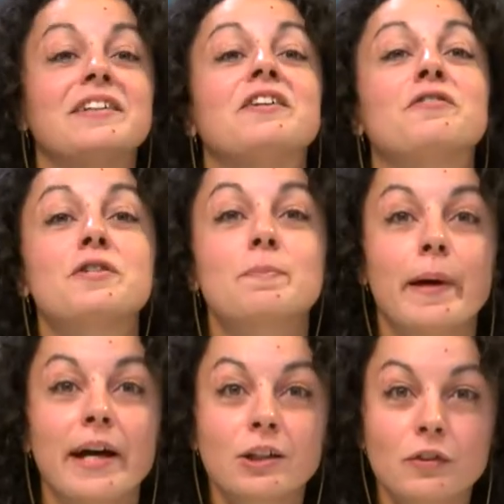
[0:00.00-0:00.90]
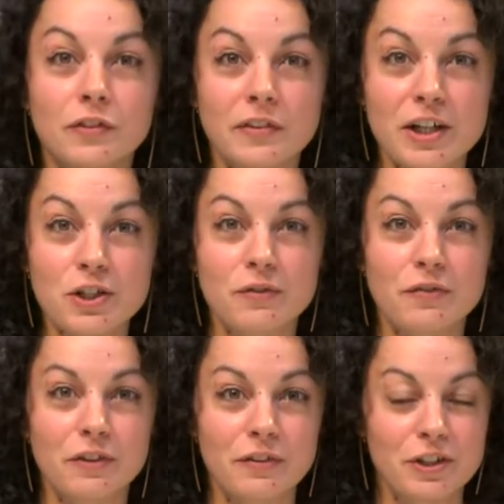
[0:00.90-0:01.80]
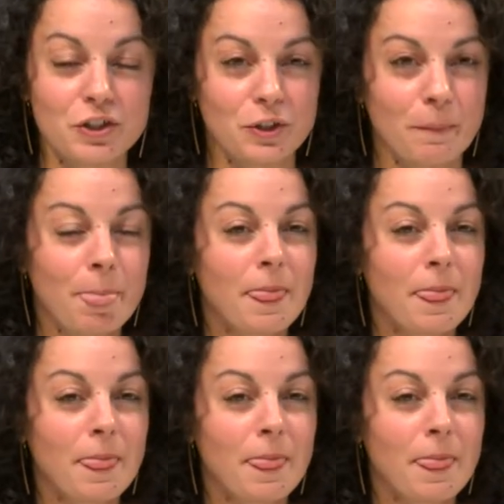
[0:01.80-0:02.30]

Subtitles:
in respect of the Russian Federation.